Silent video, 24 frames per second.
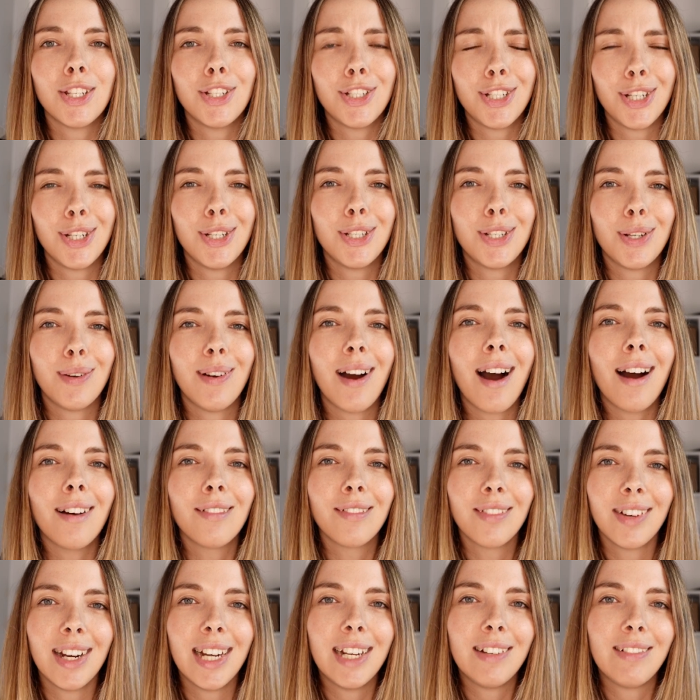that do it are
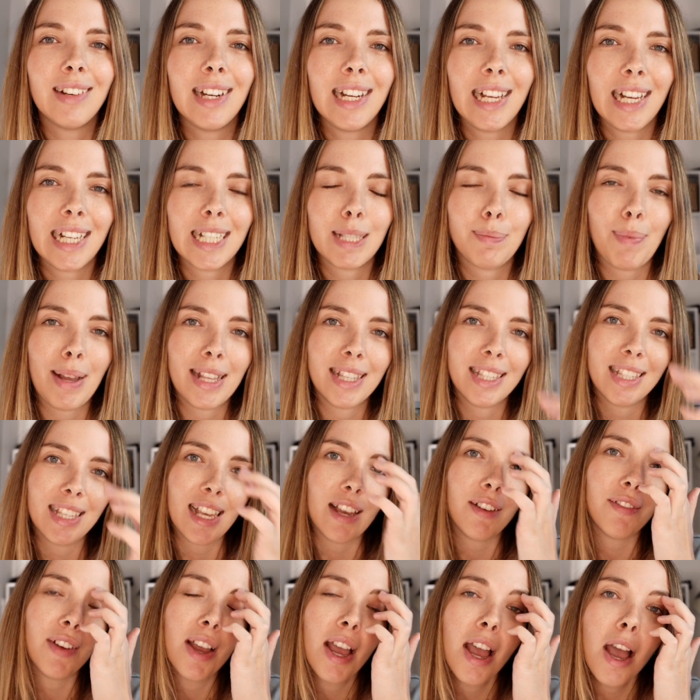really, really
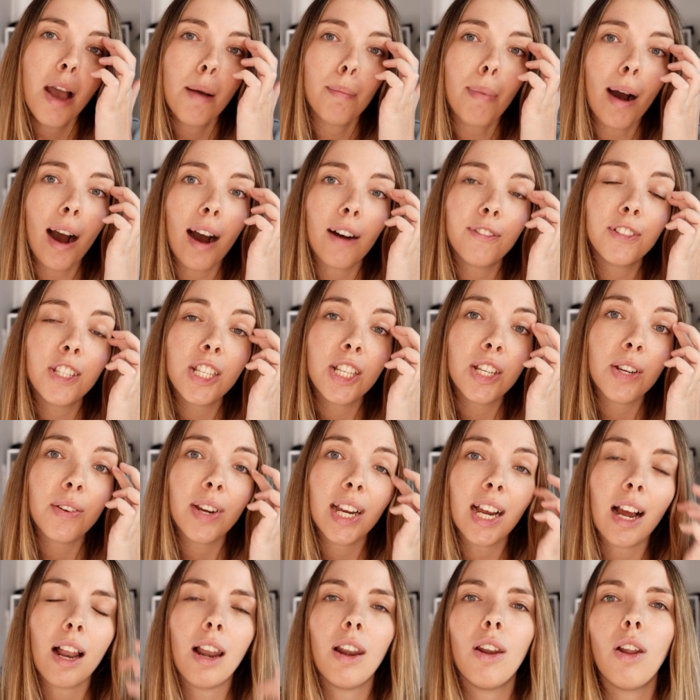expensive. But after
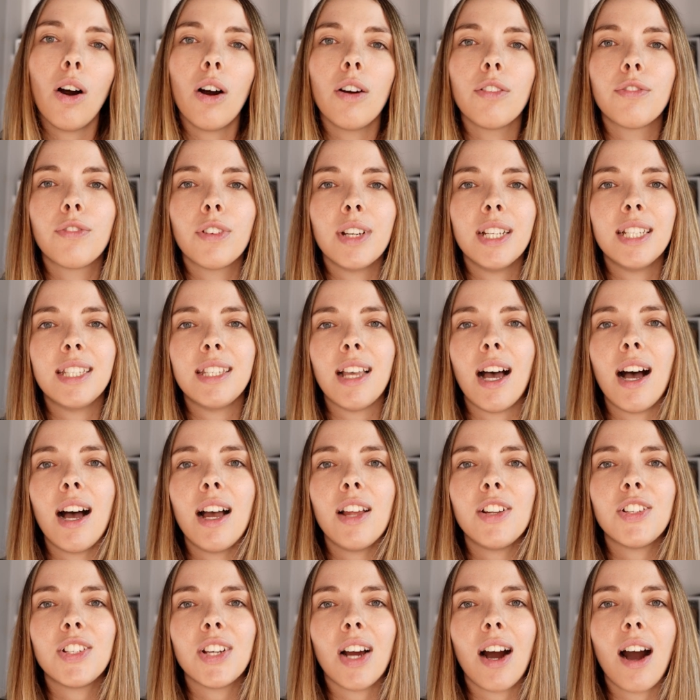doing a lot of research,